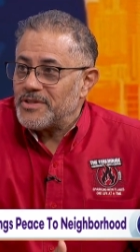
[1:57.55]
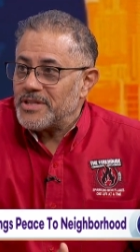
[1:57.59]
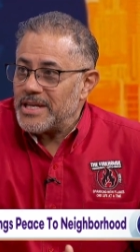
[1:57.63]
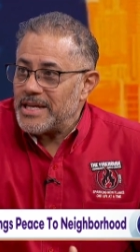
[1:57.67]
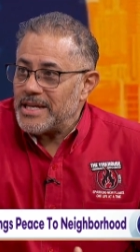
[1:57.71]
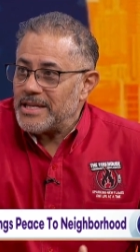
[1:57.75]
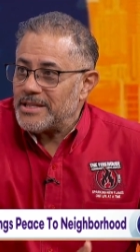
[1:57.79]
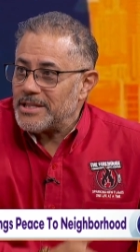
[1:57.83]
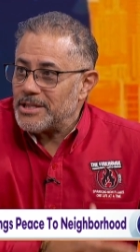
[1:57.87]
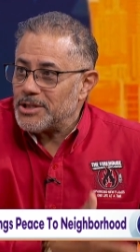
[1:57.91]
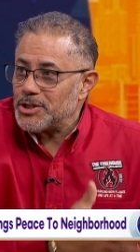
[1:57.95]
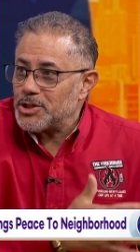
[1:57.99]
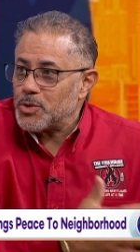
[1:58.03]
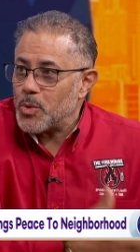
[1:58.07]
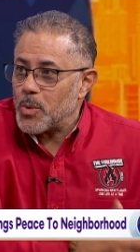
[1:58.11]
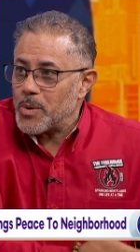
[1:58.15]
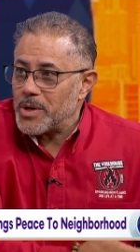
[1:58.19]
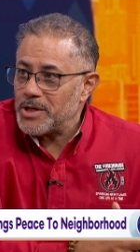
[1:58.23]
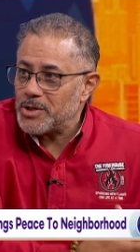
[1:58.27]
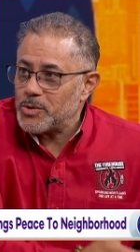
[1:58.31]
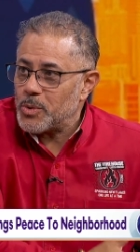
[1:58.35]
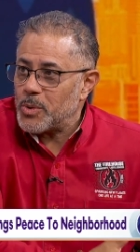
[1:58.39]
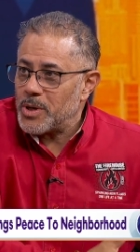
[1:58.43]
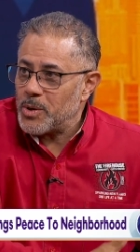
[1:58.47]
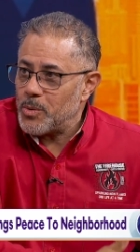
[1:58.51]
seen since
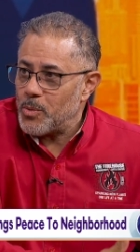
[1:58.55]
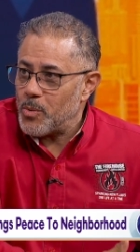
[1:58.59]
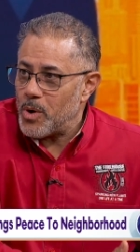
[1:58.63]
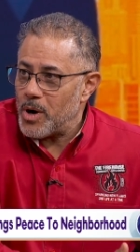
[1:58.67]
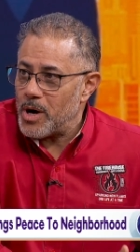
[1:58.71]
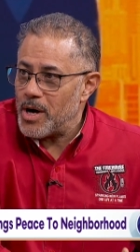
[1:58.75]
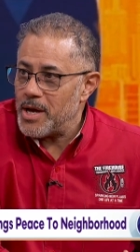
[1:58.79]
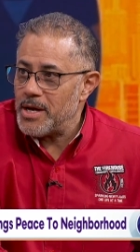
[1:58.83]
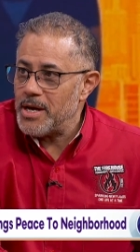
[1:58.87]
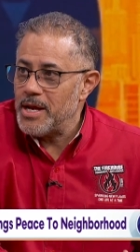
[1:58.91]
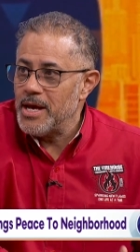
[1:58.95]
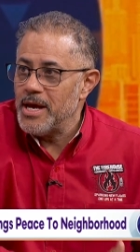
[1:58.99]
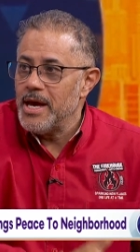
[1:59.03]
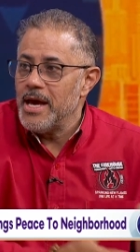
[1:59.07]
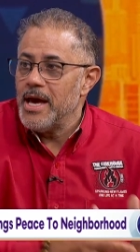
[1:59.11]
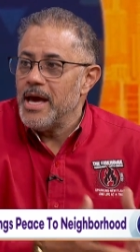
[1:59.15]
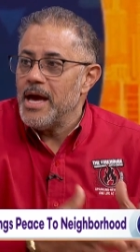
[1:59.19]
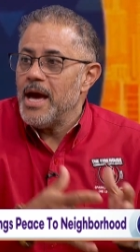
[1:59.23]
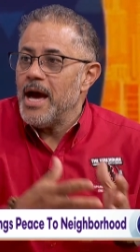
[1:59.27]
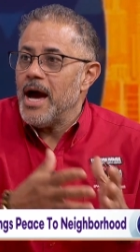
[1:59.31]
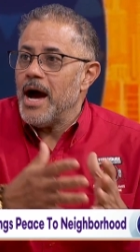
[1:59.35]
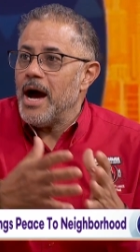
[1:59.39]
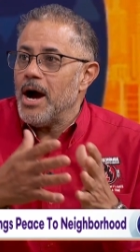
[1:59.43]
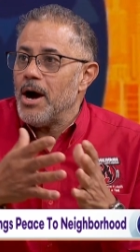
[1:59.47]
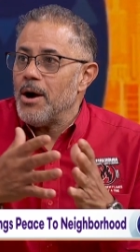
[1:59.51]
twenty twenty-one
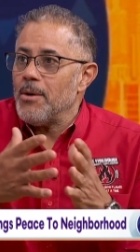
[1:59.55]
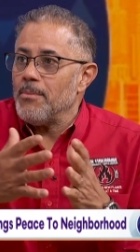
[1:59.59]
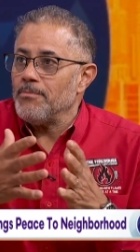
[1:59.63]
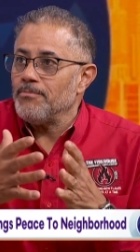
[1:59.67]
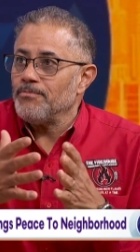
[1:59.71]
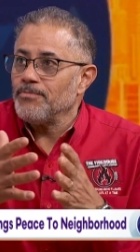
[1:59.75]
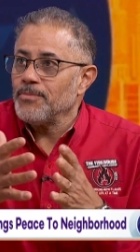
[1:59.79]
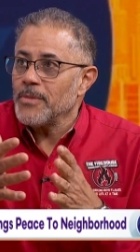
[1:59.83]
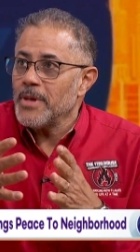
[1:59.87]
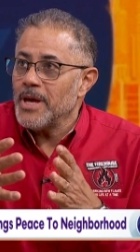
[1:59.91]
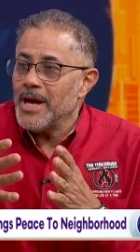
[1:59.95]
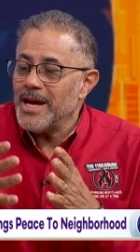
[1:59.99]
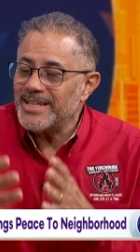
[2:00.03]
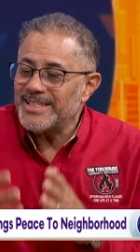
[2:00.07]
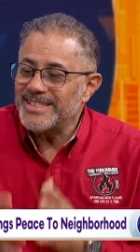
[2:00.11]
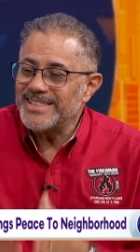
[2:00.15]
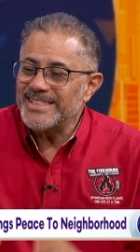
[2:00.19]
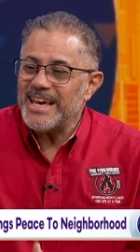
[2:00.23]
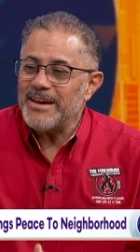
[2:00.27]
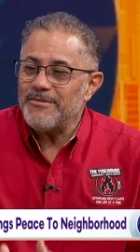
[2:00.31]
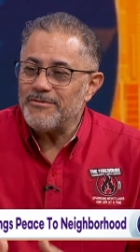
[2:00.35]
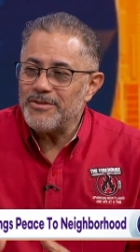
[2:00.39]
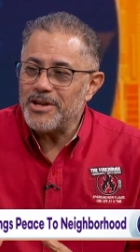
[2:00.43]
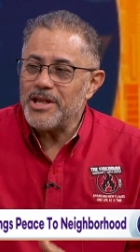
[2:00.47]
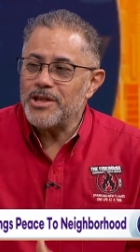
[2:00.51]
um, a
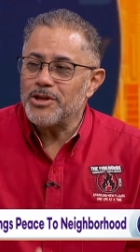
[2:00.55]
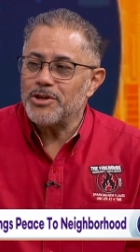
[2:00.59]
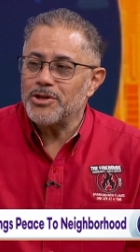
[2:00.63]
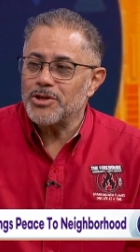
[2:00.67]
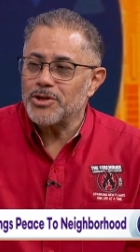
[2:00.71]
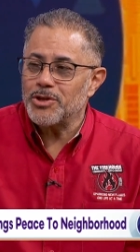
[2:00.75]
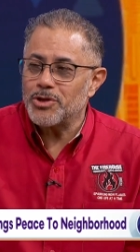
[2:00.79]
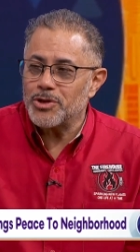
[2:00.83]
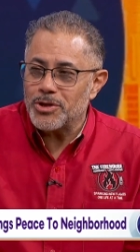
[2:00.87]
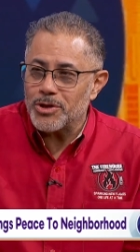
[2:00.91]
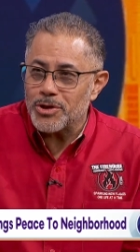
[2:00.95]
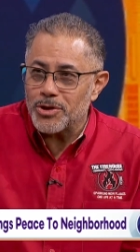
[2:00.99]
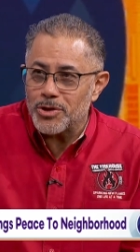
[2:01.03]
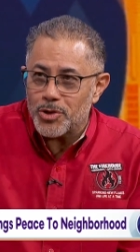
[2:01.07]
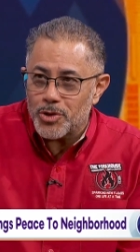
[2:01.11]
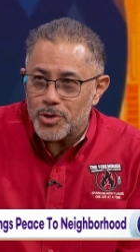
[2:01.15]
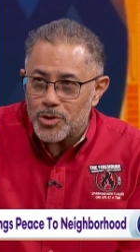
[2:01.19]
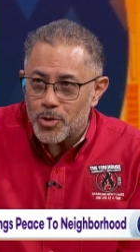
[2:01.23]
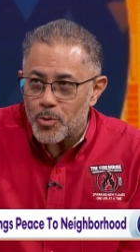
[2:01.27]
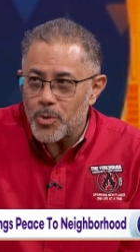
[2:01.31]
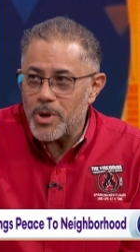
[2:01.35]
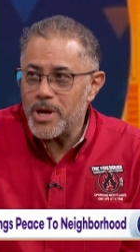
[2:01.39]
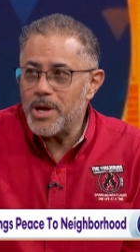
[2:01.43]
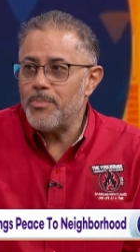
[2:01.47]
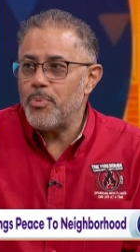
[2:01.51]

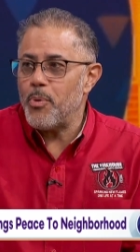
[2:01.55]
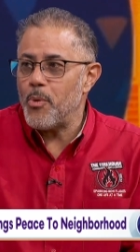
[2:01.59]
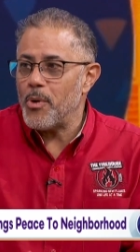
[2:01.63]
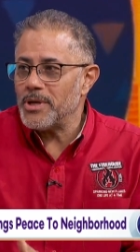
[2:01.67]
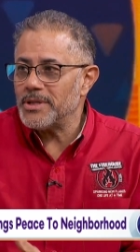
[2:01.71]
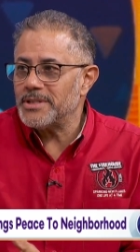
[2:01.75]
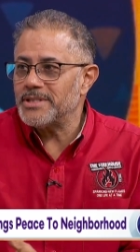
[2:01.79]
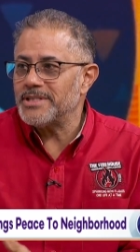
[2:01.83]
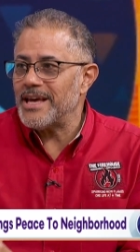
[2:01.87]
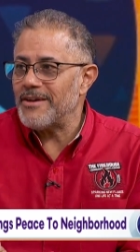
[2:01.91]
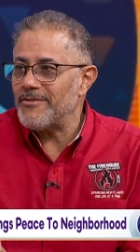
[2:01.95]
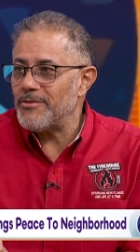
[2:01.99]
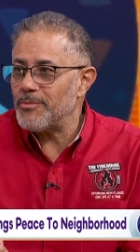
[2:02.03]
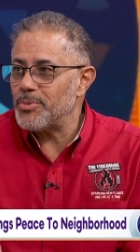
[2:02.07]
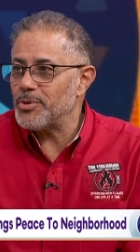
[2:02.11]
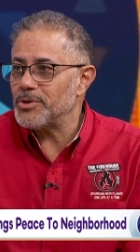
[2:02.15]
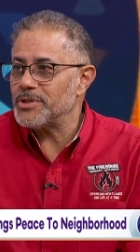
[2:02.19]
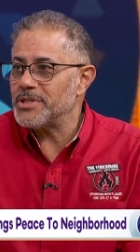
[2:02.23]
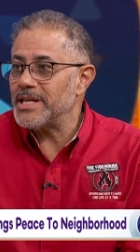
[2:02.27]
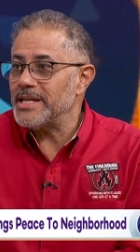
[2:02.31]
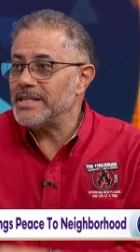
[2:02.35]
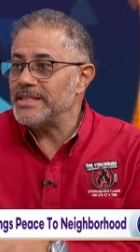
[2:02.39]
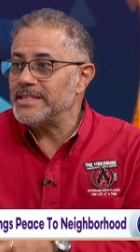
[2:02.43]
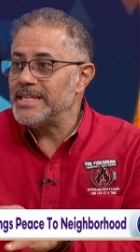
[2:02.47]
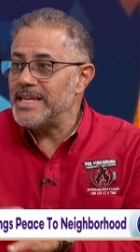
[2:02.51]
seventy-three point seven
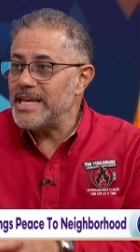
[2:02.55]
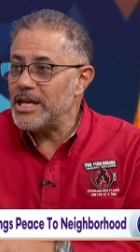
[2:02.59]
percent